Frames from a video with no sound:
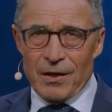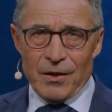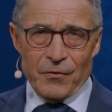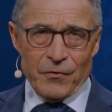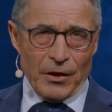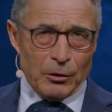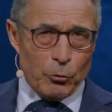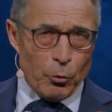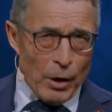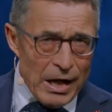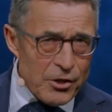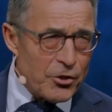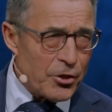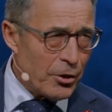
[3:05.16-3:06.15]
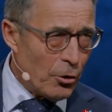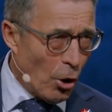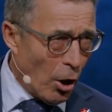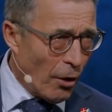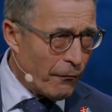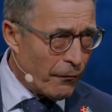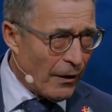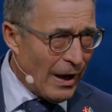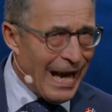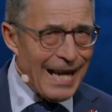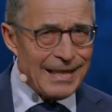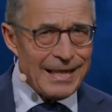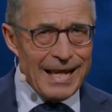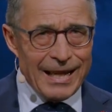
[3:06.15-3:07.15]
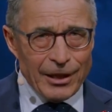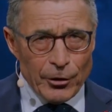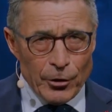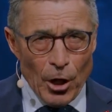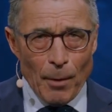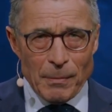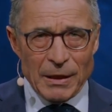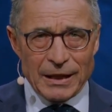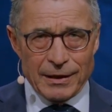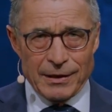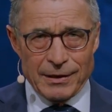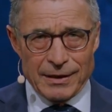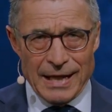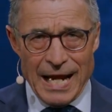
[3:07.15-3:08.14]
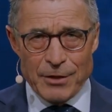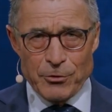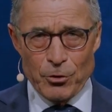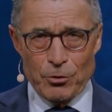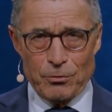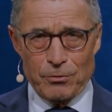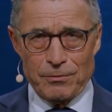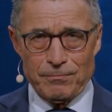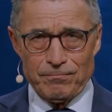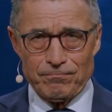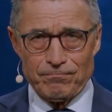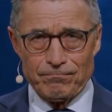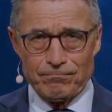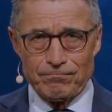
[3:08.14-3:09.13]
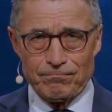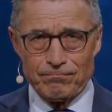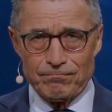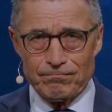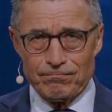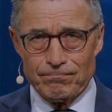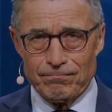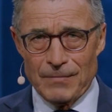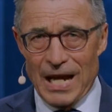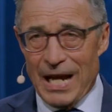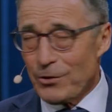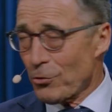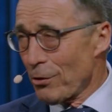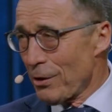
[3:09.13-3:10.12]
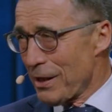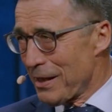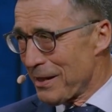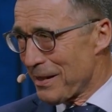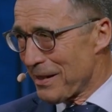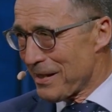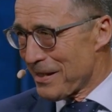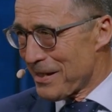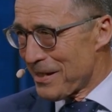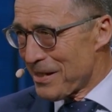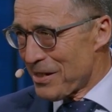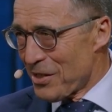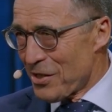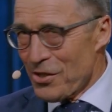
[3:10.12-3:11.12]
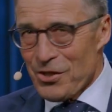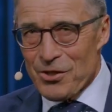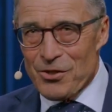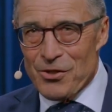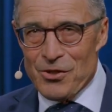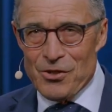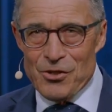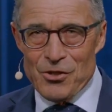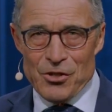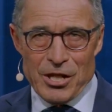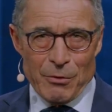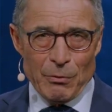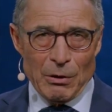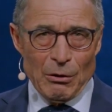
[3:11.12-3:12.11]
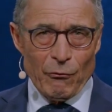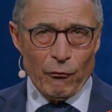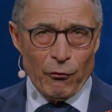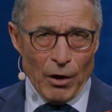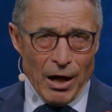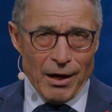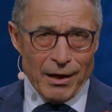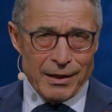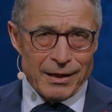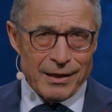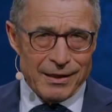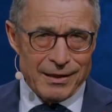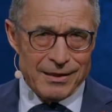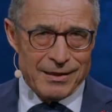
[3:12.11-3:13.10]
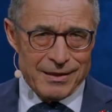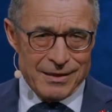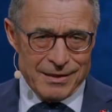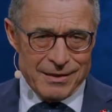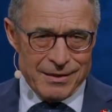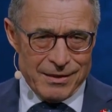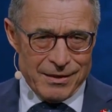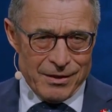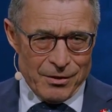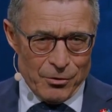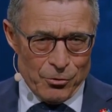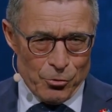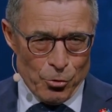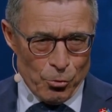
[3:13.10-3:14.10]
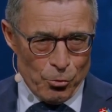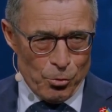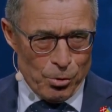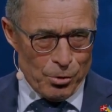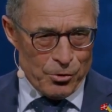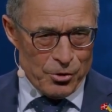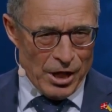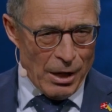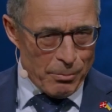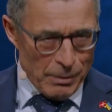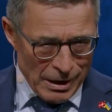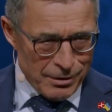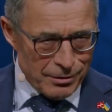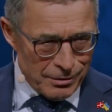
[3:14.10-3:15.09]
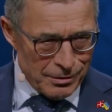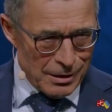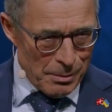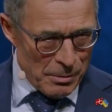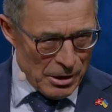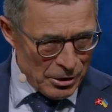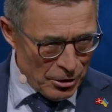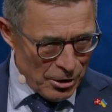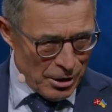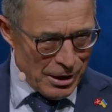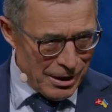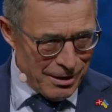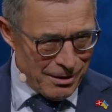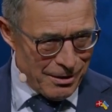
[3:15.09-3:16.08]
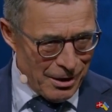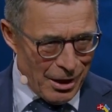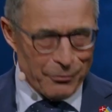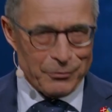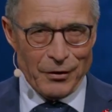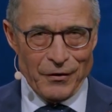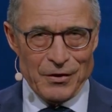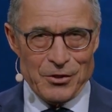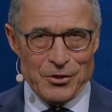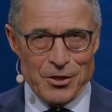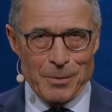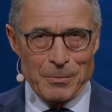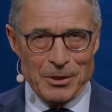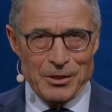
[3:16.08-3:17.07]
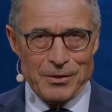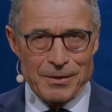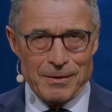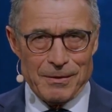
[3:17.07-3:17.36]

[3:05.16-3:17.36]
the creation of an economic NATO. Actually, she will fly to Taiwan immediately after this summit.